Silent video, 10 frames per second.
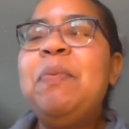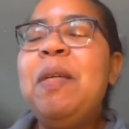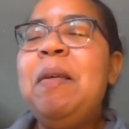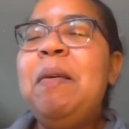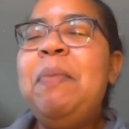
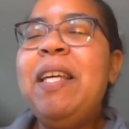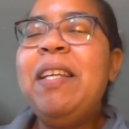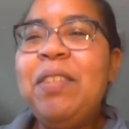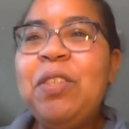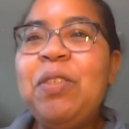we
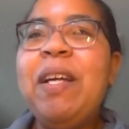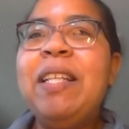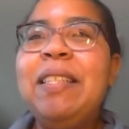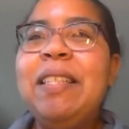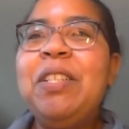begin to
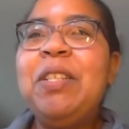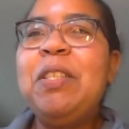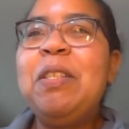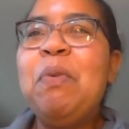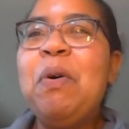transition
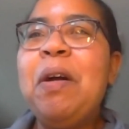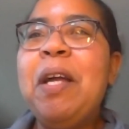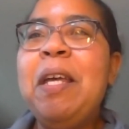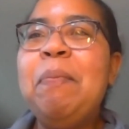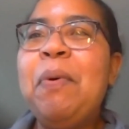to more
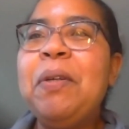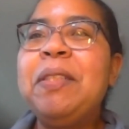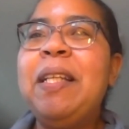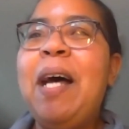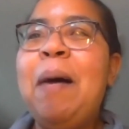
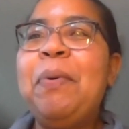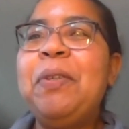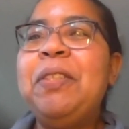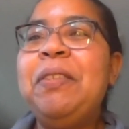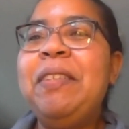in-person
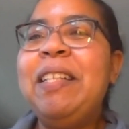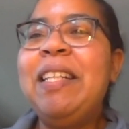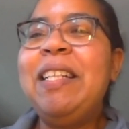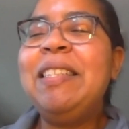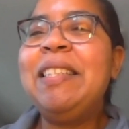
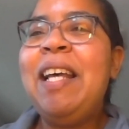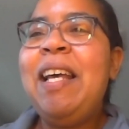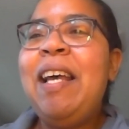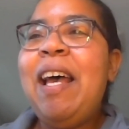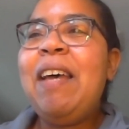opportunities.
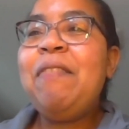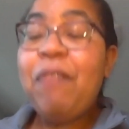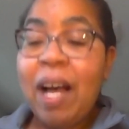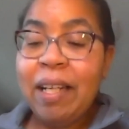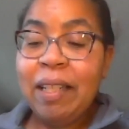And
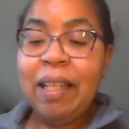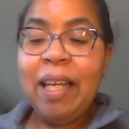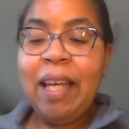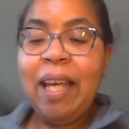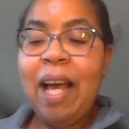
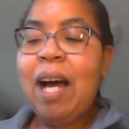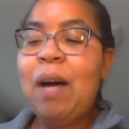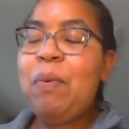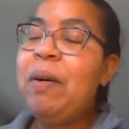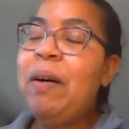finally,
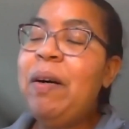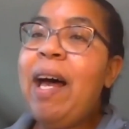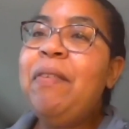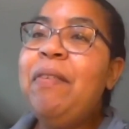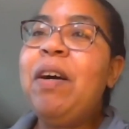we will
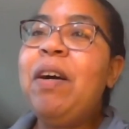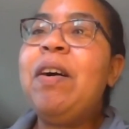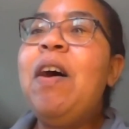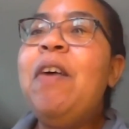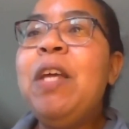have our
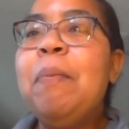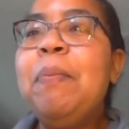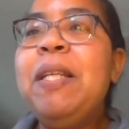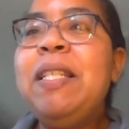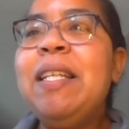coffee, our
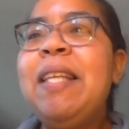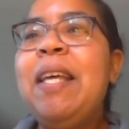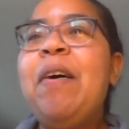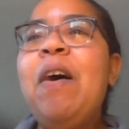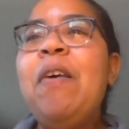
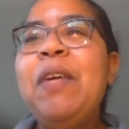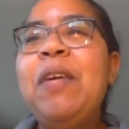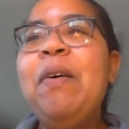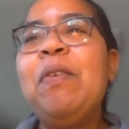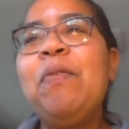PTSA
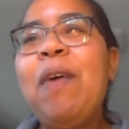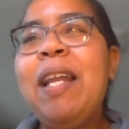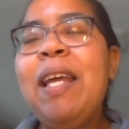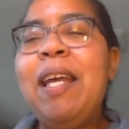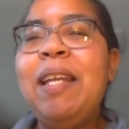coffee on
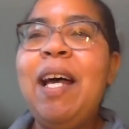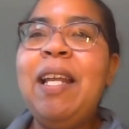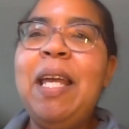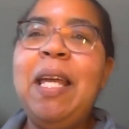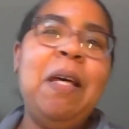Friday at
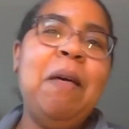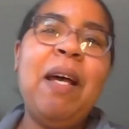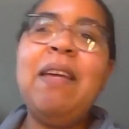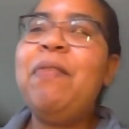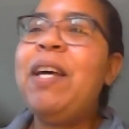9 a.m.
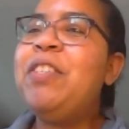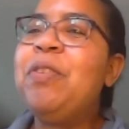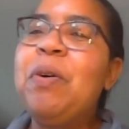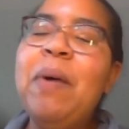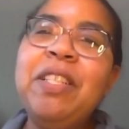I invite
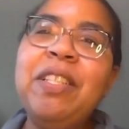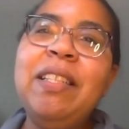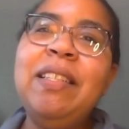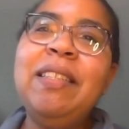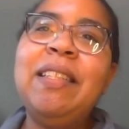your
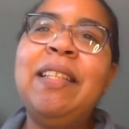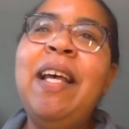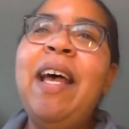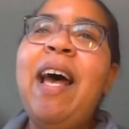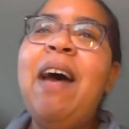questions and
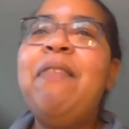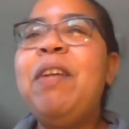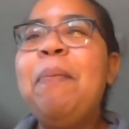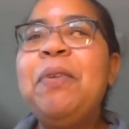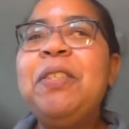have
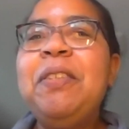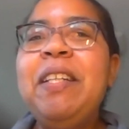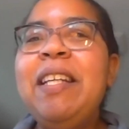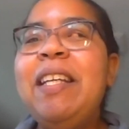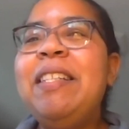an
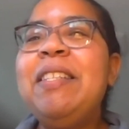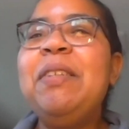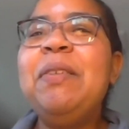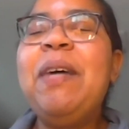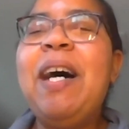opportunity
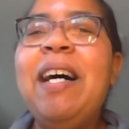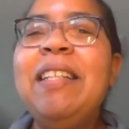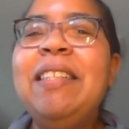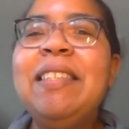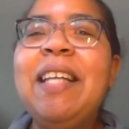to
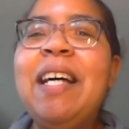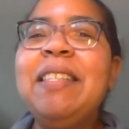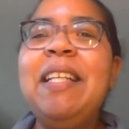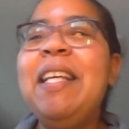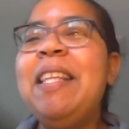
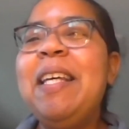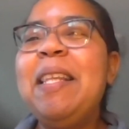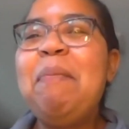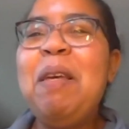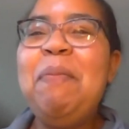discuss anything
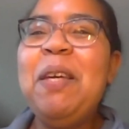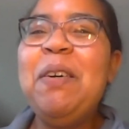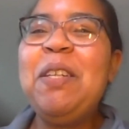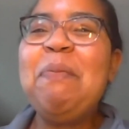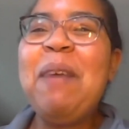that may be
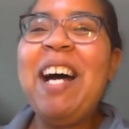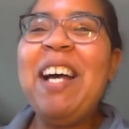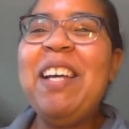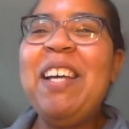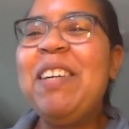on your
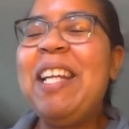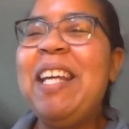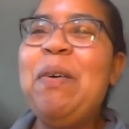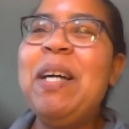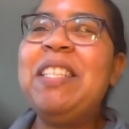mind or
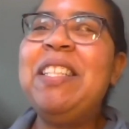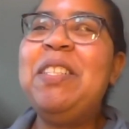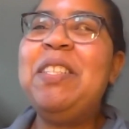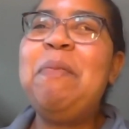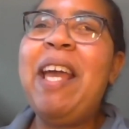any
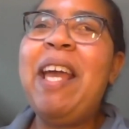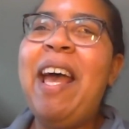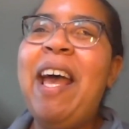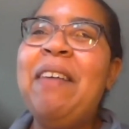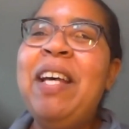questions you may
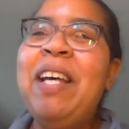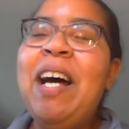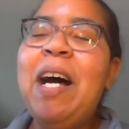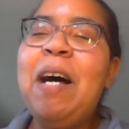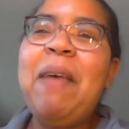have
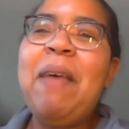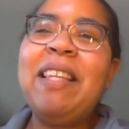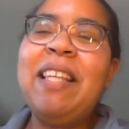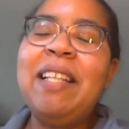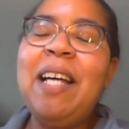
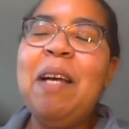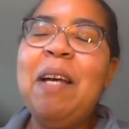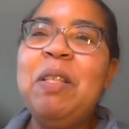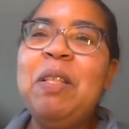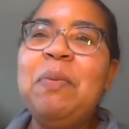at that
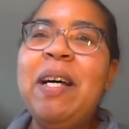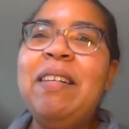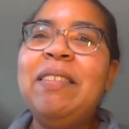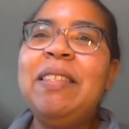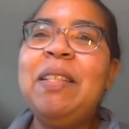time as
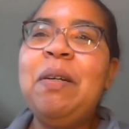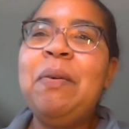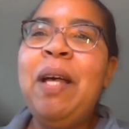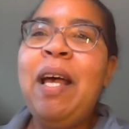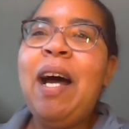well.
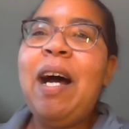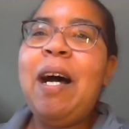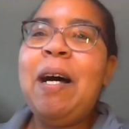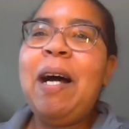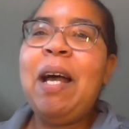So
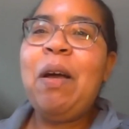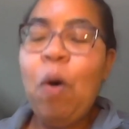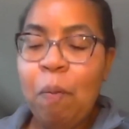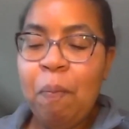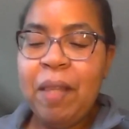I
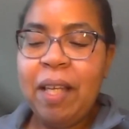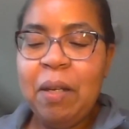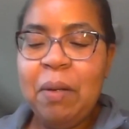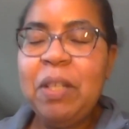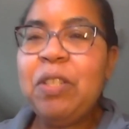hope that
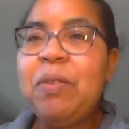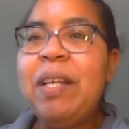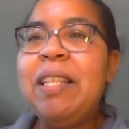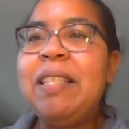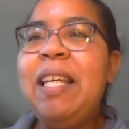you
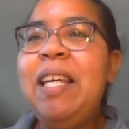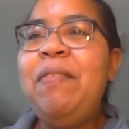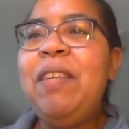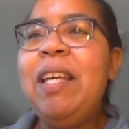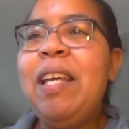enjoy this
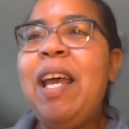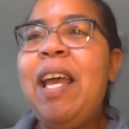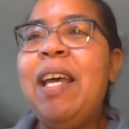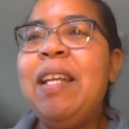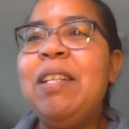evening,
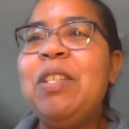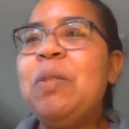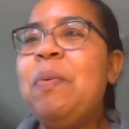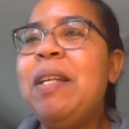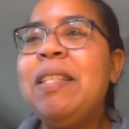and I
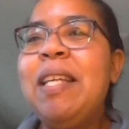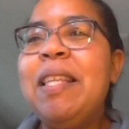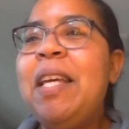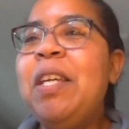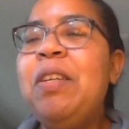just want to say
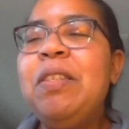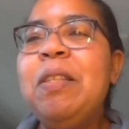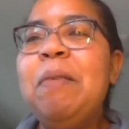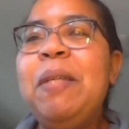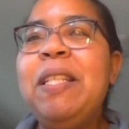thank you to
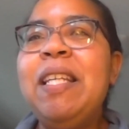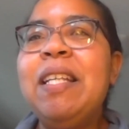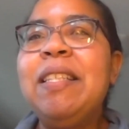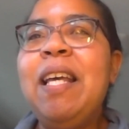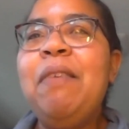the
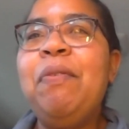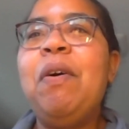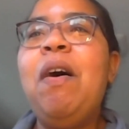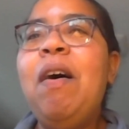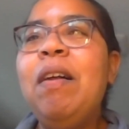PTSA
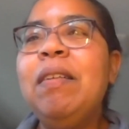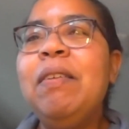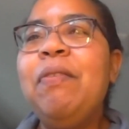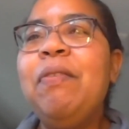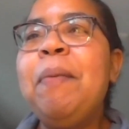for all of
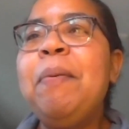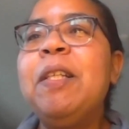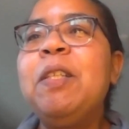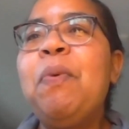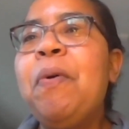the
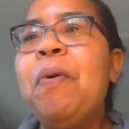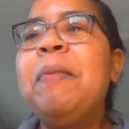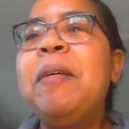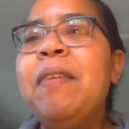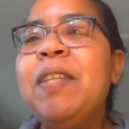fabulous
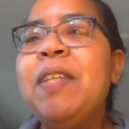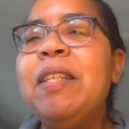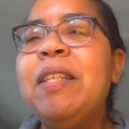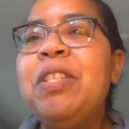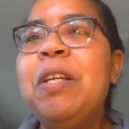programming they've
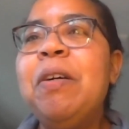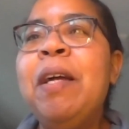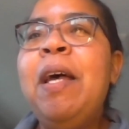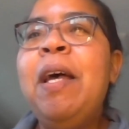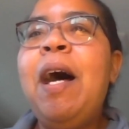done this
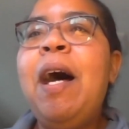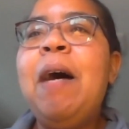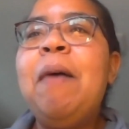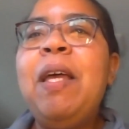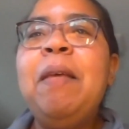year,
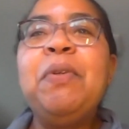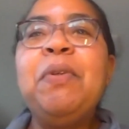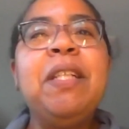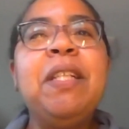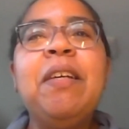and in
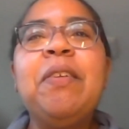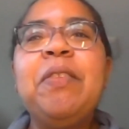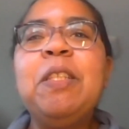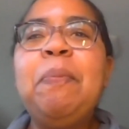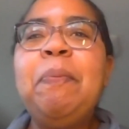
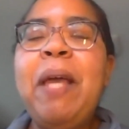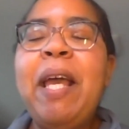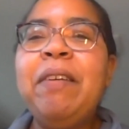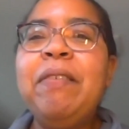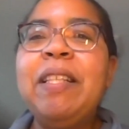particular this
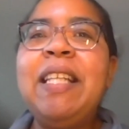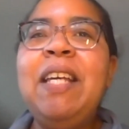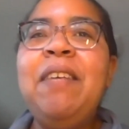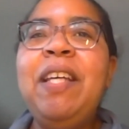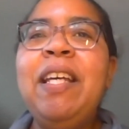panel this
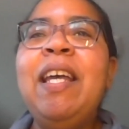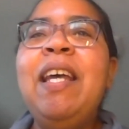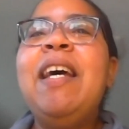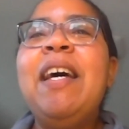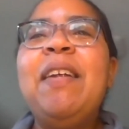evening.
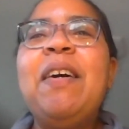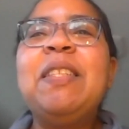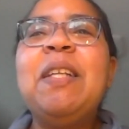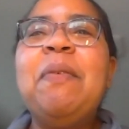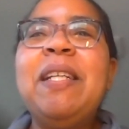And
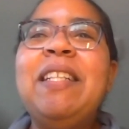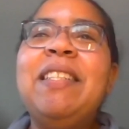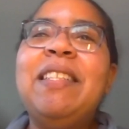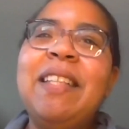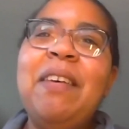also want to
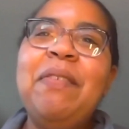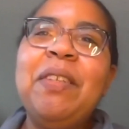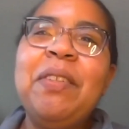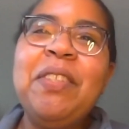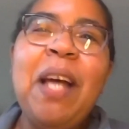just give
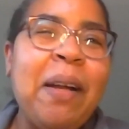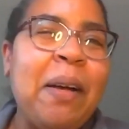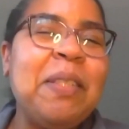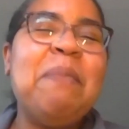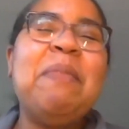a shout
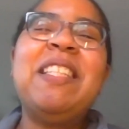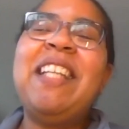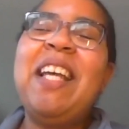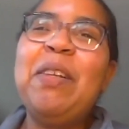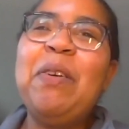out to Ms.
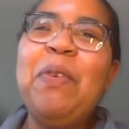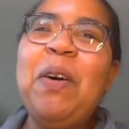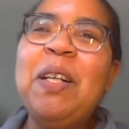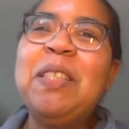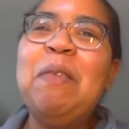Taylor for
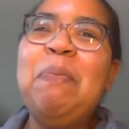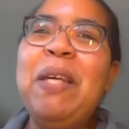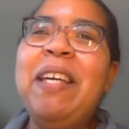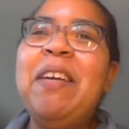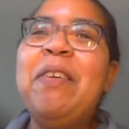also
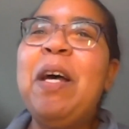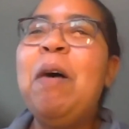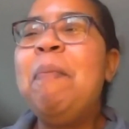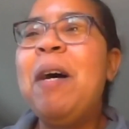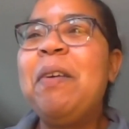being here to
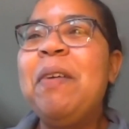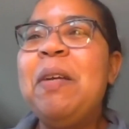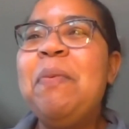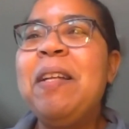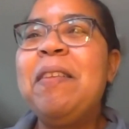help
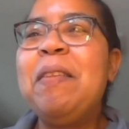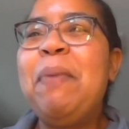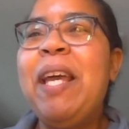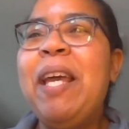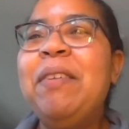moderate one of the
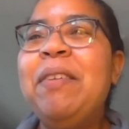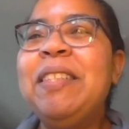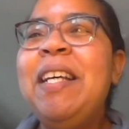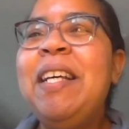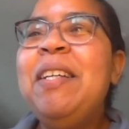
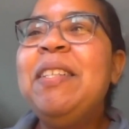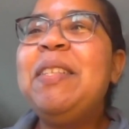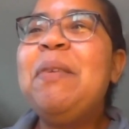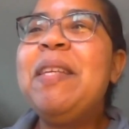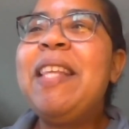panels.
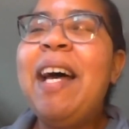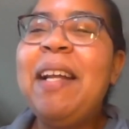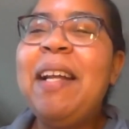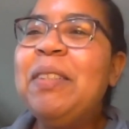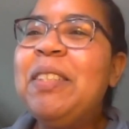So with
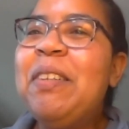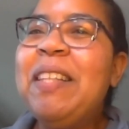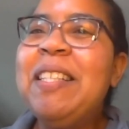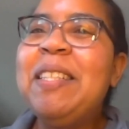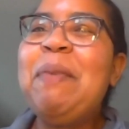that, I'll turn this